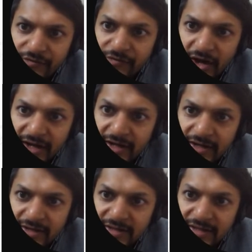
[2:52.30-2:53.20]

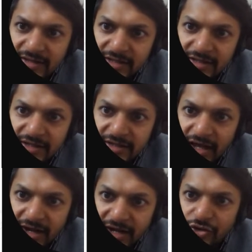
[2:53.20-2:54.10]
find the
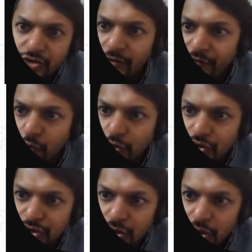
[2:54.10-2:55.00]
direction of force
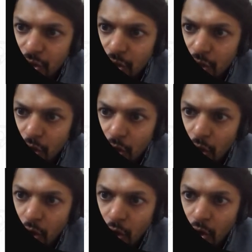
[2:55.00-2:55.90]

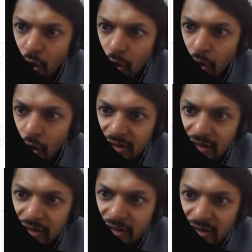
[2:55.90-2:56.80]
on
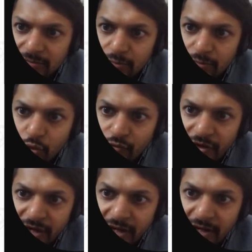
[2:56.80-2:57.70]
the
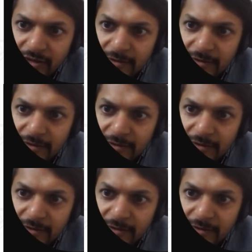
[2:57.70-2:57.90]
moving